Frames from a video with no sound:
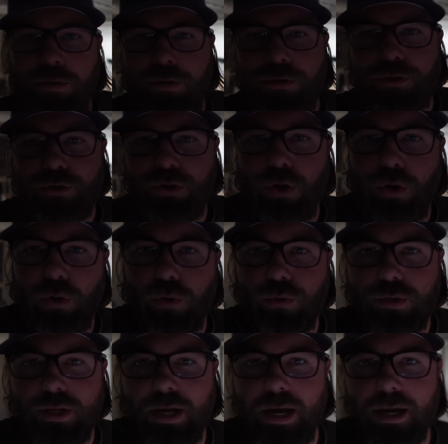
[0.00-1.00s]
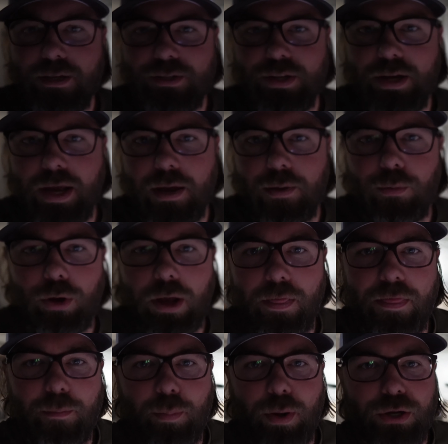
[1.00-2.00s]
So today's the day we're
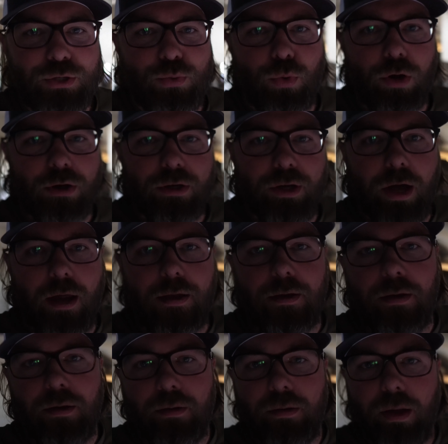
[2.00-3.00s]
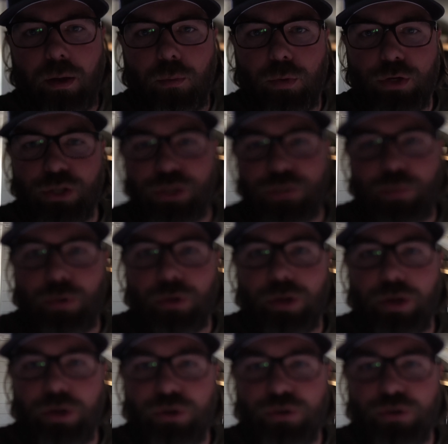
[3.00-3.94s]
getting the bus worked on. Uh, we just pulled into